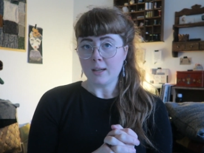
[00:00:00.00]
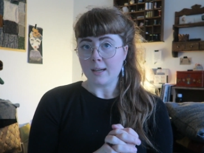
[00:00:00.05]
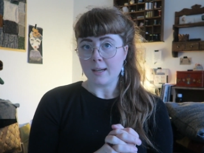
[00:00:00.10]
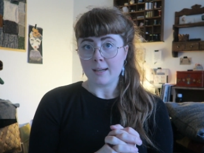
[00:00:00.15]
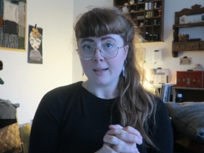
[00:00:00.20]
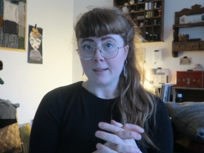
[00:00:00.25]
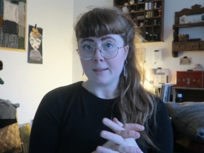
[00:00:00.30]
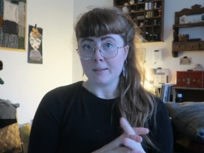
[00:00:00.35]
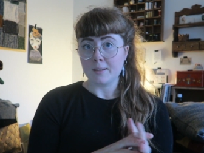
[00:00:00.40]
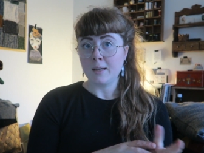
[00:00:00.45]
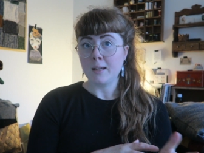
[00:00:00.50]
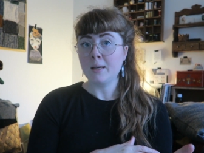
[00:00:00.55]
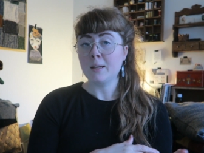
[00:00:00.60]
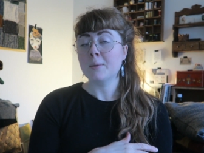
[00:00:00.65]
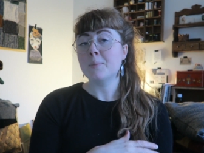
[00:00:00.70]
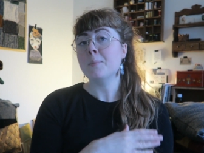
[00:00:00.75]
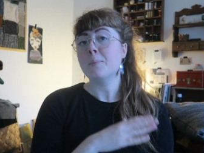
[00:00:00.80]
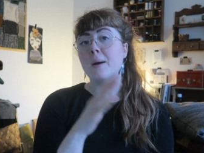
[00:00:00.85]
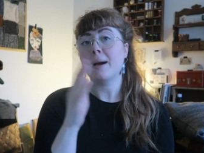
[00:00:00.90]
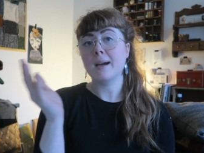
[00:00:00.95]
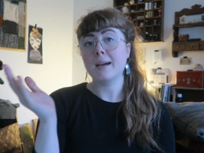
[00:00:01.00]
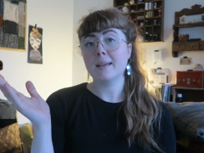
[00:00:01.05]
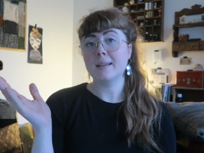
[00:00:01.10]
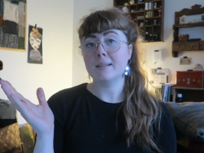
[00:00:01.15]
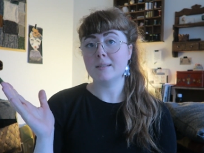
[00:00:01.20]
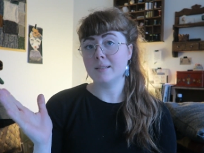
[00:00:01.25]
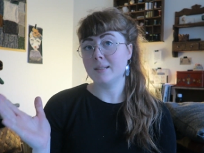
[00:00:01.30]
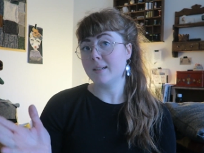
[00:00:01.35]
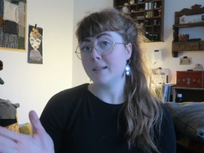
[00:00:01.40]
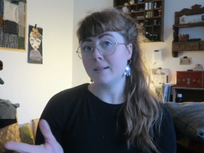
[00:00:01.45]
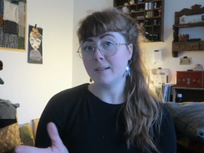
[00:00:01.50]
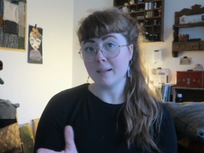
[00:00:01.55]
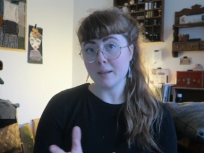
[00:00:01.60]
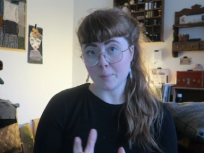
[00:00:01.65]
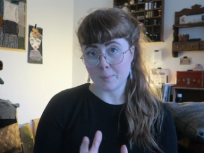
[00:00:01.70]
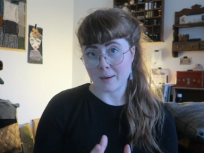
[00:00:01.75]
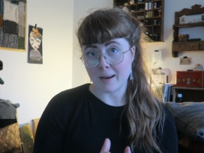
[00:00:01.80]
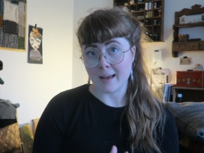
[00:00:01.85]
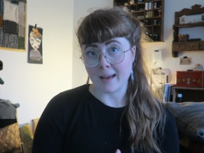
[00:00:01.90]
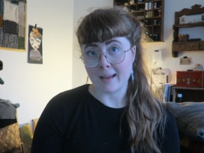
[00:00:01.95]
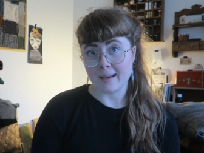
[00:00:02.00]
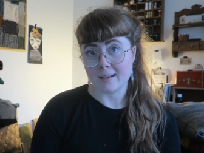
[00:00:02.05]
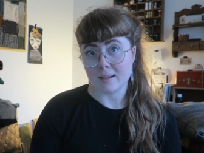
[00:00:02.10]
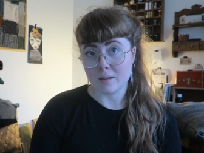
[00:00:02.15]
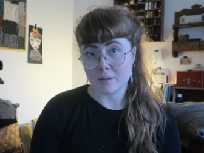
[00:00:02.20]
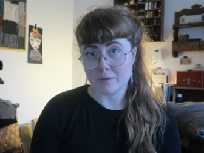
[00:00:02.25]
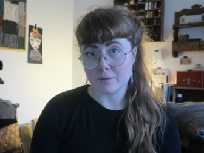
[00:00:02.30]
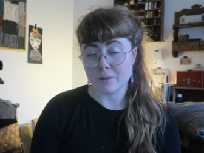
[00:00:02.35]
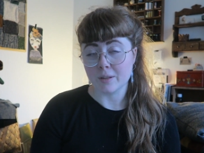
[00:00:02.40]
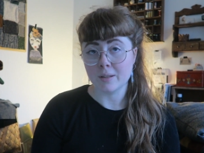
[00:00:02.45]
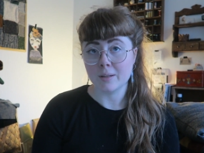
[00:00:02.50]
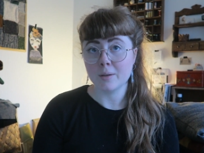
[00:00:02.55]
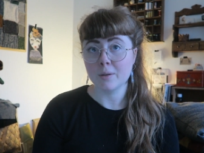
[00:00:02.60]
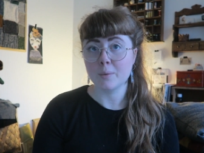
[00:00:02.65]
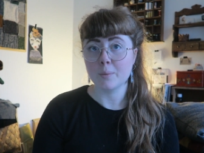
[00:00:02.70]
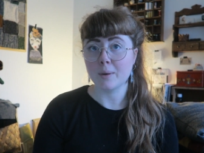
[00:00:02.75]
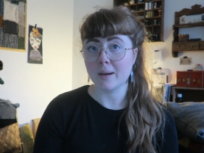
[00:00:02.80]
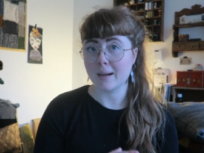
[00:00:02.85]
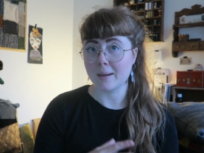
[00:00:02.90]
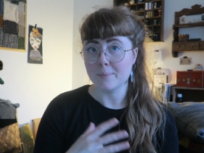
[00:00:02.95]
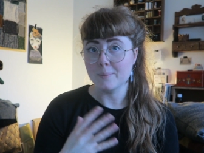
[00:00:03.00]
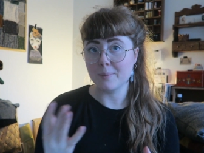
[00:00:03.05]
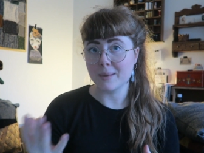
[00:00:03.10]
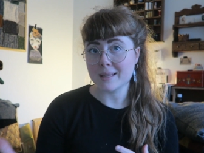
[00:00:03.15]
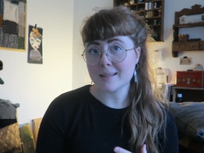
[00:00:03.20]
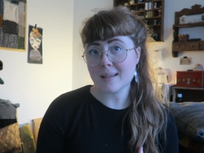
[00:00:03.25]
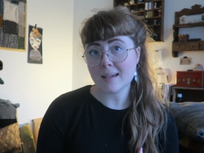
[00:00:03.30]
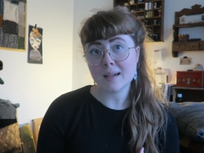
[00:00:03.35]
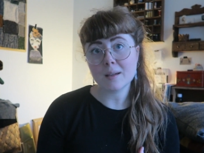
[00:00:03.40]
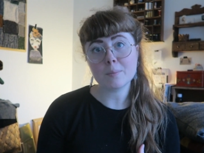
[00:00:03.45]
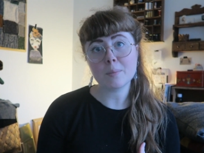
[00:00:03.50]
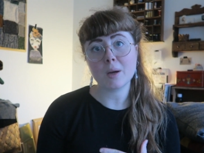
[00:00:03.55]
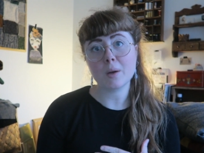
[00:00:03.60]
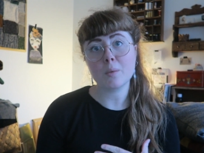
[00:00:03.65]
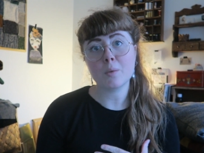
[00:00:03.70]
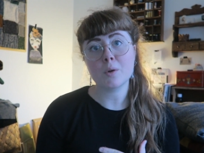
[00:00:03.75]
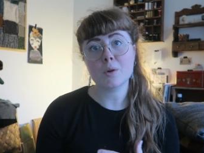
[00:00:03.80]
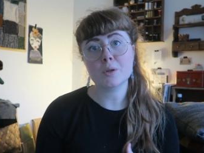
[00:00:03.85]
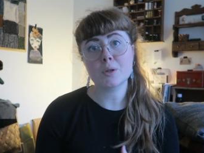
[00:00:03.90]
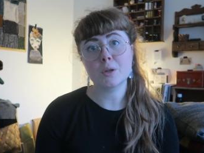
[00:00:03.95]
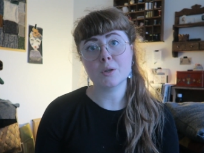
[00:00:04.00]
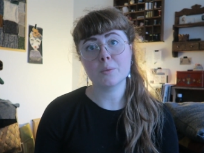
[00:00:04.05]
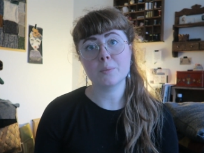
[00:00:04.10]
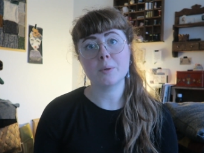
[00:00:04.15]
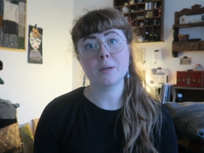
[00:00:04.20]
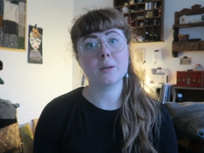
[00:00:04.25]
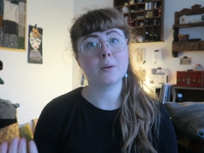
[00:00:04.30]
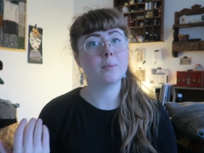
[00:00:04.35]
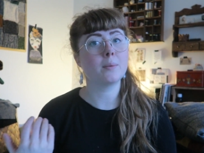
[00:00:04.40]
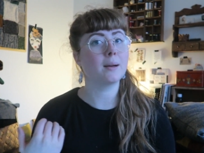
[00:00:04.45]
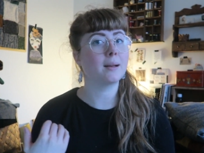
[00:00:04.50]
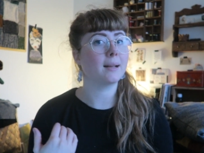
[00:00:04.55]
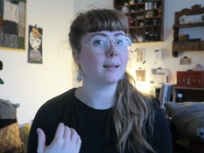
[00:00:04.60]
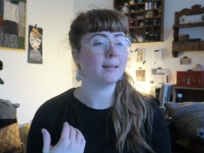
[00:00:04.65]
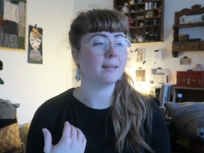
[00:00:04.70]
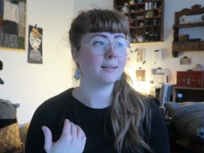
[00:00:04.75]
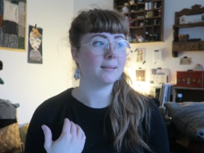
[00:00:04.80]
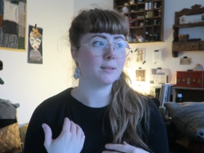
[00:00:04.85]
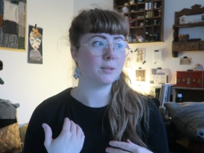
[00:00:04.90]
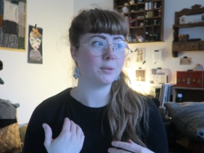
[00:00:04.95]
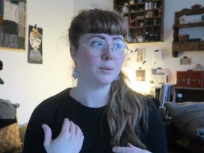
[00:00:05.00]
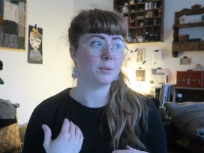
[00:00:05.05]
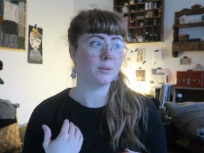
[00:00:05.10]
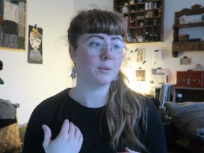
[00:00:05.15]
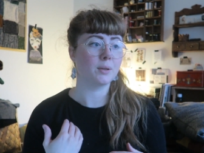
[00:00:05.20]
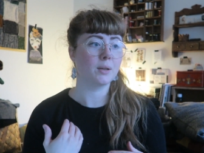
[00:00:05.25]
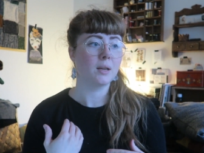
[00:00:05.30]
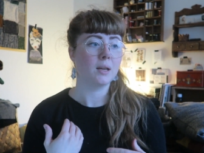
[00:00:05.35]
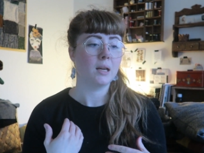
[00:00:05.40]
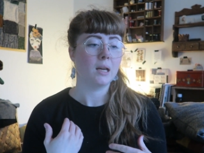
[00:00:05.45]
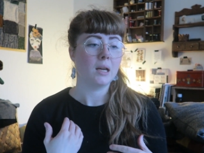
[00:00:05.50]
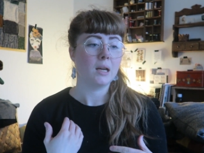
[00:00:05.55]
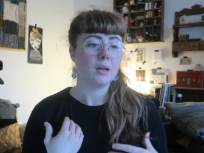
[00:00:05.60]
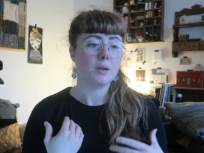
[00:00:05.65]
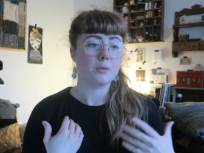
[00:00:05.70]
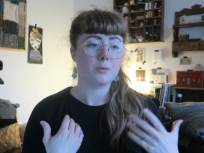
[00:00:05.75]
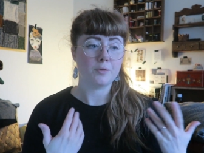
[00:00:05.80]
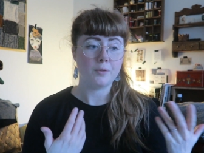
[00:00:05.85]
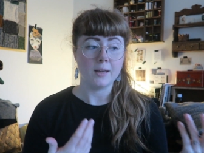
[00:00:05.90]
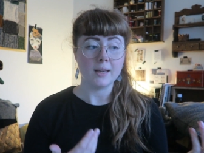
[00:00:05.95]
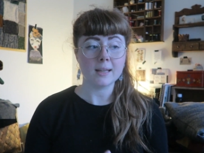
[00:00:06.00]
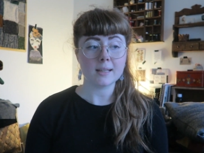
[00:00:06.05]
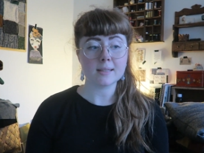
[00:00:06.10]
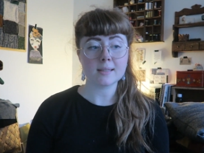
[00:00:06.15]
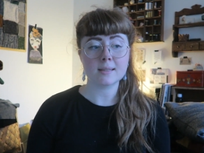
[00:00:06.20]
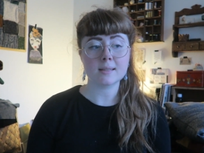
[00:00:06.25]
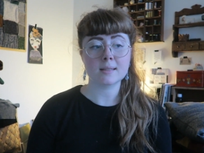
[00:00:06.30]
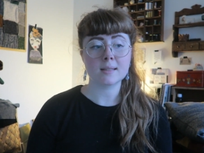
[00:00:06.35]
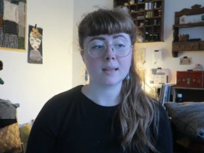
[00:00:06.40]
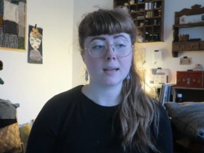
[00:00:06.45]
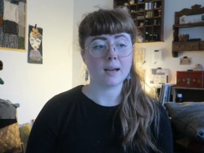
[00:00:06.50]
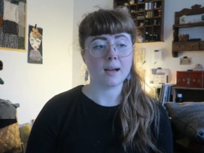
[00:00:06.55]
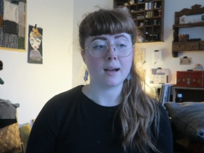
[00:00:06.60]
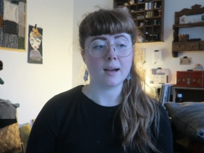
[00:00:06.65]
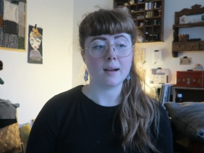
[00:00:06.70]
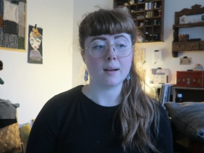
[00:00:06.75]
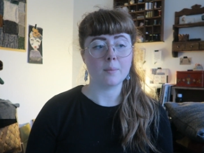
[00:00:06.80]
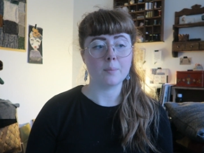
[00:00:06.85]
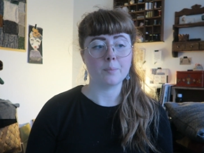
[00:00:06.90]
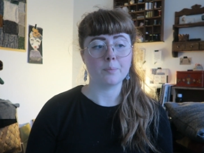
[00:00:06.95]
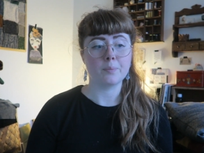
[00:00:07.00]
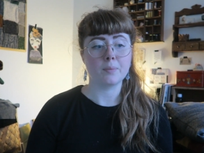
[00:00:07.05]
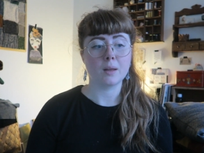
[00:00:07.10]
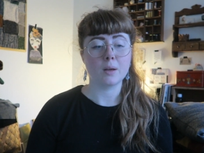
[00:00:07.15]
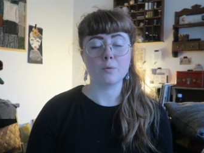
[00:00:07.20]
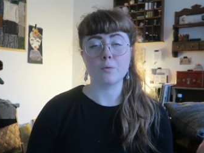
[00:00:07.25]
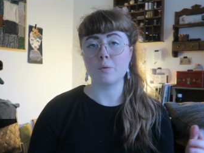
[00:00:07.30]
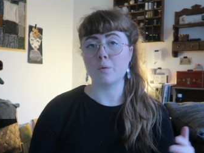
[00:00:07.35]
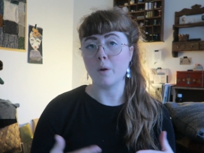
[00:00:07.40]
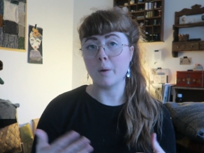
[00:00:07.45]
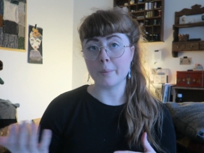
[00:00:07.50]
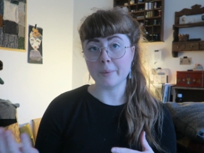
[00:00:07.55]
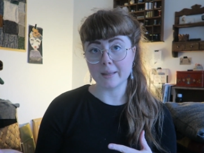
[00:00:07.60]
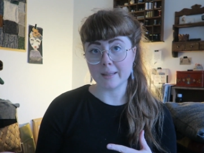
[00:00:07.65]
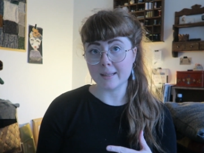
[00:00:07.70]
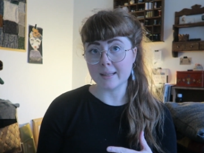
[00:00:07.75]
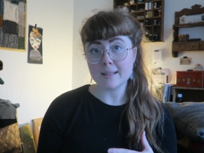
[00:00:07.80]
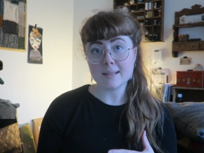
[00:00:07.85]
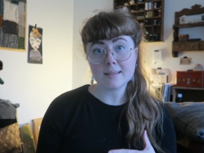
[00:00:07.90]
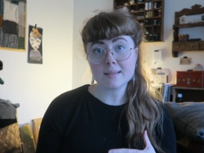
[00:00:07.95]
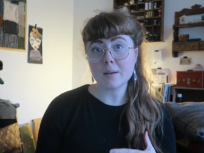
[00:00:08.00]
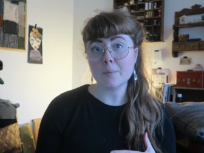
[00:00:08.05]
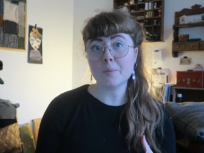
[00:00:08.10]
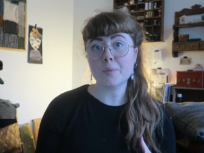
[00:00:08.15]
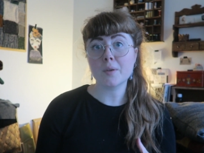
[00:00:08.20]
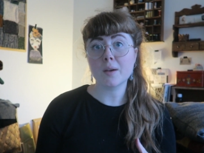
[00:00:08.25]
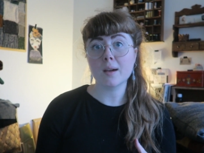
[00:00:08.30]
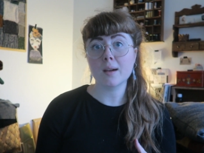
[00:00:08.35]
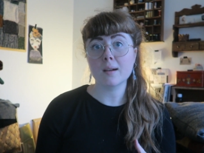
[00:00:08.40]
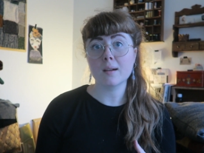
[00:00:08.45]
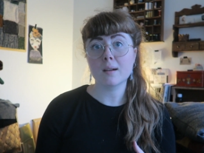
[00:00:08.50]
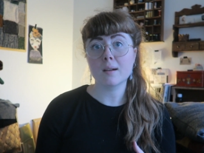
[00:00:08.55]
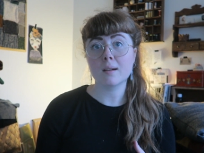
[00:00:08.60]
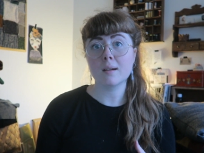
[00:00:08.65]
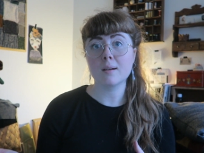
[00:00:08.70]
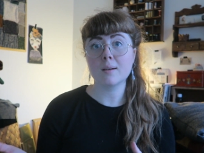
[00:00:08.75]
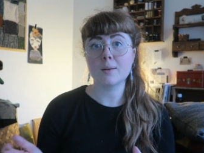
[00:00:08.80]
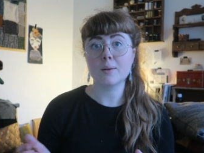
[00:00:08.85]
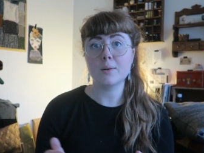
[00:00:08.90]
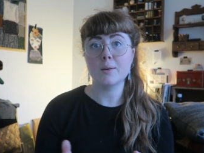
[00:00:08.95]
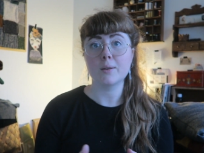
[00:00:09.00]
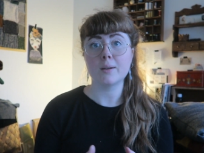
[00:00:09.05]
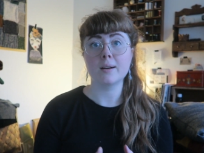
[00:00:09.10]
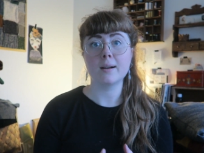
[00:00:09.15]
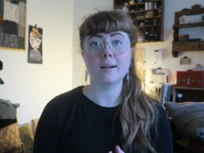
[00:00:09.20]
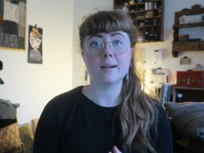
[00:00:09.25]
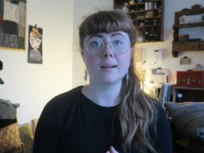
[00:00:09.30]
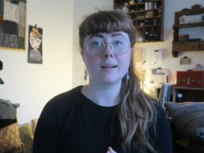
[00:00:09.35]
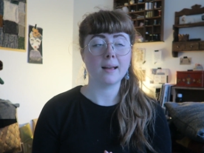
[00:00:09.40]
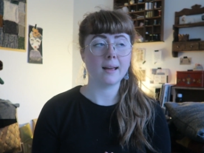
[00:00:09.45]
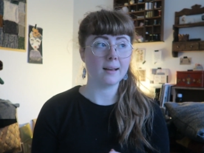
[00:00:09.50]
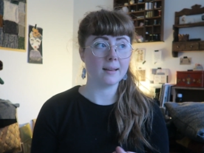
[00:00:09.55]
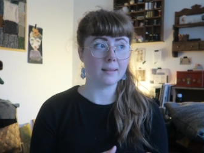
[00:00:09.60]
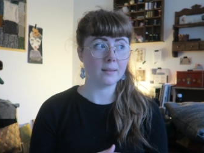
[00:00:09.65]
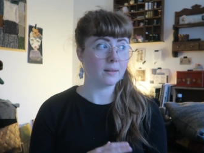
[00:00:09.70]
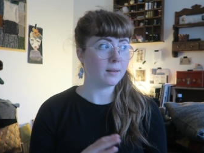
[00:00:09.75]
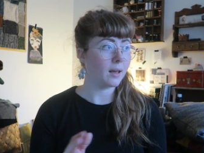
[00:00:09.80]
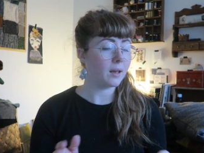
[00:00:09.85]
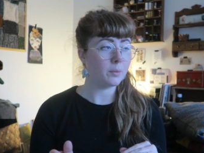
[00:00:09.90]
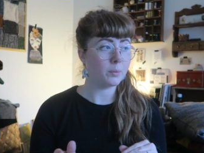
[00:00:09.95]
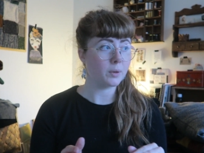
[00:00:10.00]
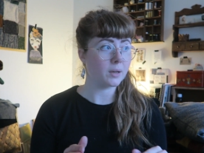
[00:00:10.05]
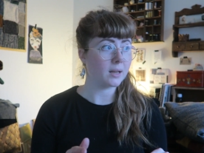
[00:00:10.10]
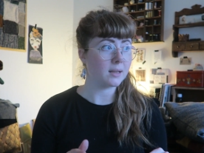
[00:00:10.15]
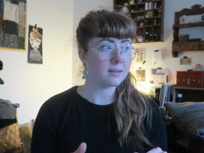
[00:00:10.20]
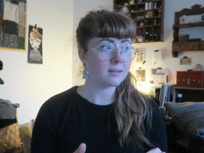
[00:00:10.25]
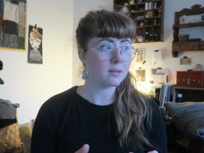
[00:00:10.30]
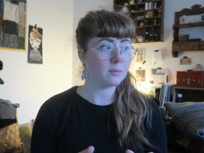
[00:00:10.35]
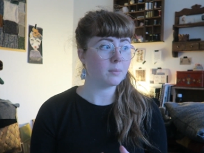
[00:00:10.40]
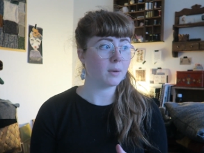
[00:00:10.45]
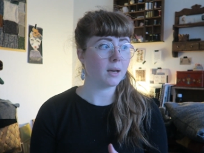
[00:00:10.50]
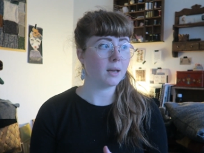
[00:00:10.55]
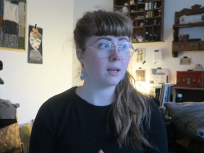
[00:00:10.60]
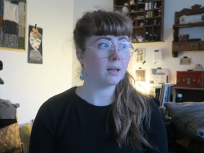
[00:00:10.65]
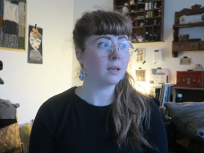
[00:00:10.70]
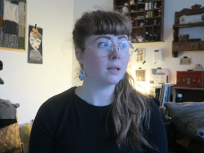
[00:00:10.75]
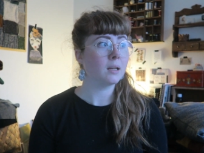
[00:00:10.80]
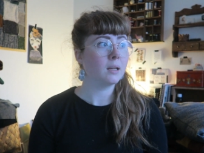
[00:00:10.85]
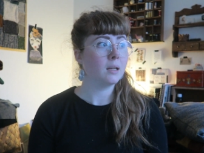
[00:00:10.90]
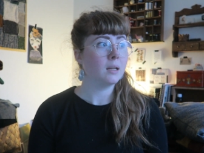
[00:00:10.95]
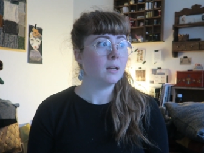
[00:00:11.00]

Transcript: my yearly plan of what I'm missing in my wardrobe, what I need to fix, if Robin needs something or anyone else in my